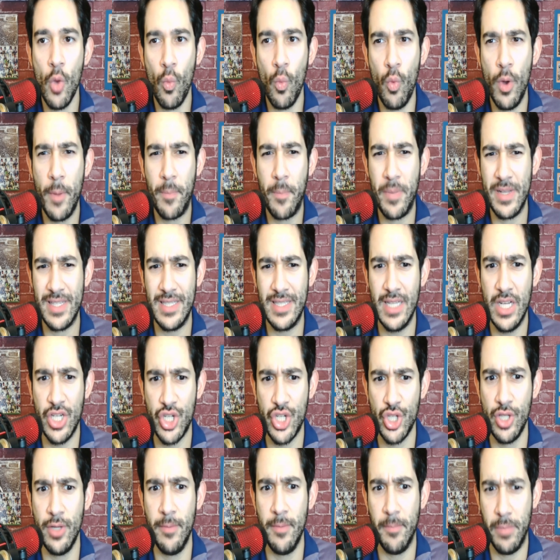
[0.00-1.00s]
would
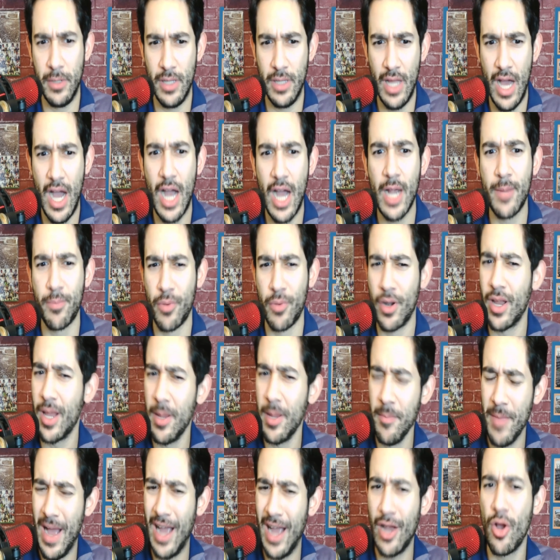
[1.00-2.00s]
potentially block
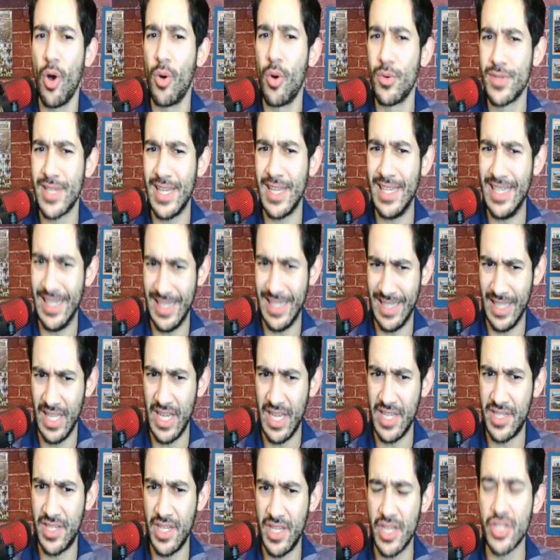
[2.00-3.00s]
bringing back Jose
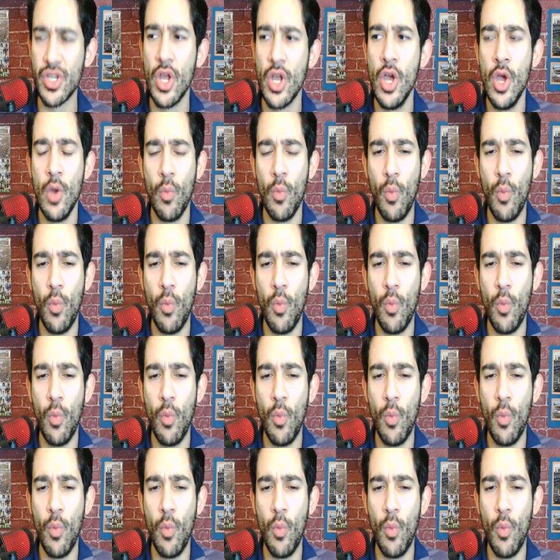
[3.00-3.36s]
Iglesias